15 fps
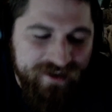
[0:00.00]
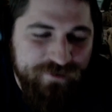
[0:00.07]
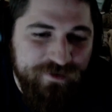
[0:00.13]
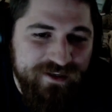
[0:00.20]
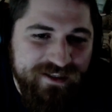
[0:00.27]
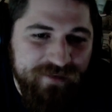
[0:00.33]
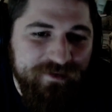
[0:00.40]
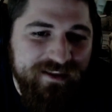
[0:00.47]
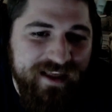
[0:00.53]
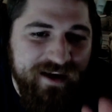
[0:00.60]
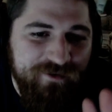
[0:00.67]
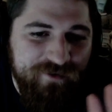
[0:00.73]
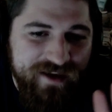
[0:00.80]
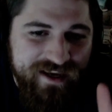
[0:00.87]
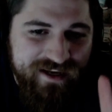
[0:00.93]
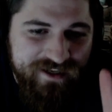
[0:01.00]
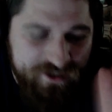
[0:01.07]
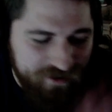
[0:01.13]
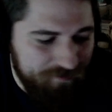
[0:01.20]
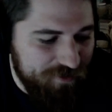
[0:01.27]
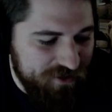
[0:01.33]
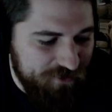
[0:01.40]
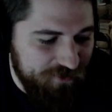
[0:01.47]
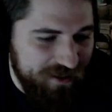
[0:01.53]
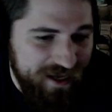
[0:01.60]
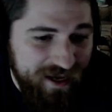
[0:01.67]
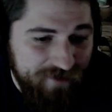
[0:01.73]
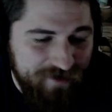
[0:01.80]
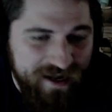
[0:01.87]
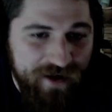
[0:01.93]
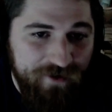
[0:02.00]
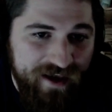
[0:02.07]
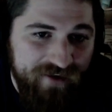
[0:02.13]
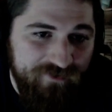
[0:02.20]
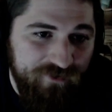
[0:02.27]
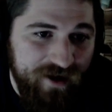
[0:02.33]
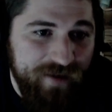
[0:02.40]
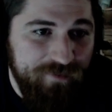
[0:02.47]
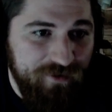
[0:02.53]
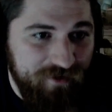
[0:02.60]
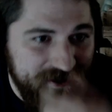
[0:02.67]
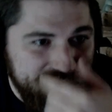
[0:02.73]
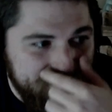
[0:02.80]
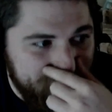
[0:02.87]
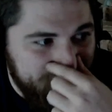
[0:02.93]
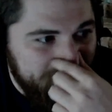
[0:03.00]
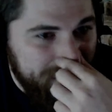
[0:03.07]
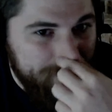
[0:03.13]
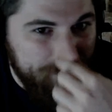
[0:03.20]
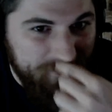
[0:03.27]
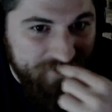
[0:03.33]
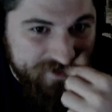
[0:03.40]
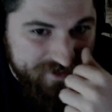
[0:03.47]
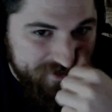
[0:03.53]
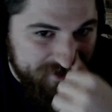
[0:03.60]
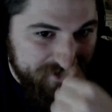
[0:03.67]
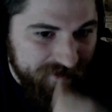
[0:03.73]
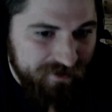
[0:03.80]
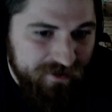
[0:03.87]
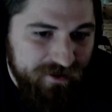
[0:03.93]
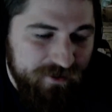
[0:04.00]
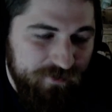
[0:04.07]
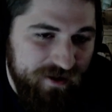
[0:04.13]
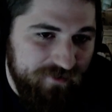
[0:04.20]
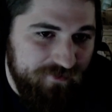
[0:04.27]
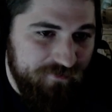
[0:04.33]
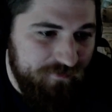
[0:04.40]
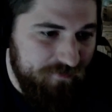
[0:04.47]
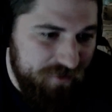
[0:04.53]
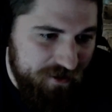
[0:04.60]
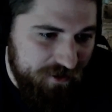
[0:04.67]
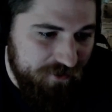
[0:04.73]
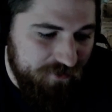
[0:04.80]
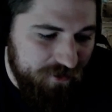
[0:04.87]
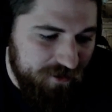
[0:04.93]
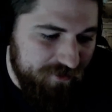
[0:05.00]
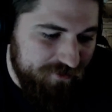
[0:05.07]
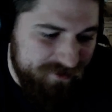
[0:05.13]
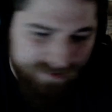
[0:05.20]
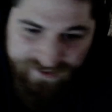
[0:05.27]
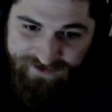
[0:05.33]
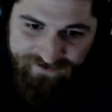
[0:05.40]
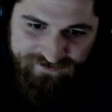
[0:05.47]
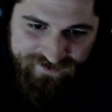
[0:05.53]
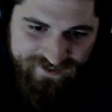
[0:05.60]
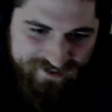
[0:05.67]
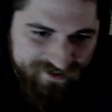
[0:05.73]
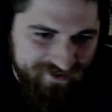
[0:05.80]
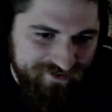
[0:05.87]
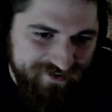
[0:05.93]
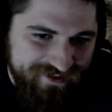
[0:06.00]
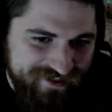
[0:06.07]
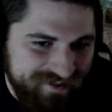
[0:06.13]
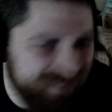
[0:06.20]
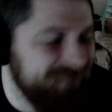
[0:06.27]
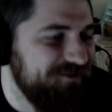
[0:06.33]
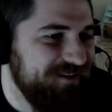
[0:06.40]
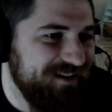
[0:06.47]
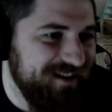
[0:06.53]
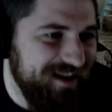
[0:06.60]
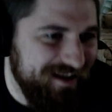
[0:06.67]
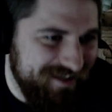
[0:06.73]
is something that we jump into a game and now we have waypoints and fly points and we have, hearthstones and all that stuff like that.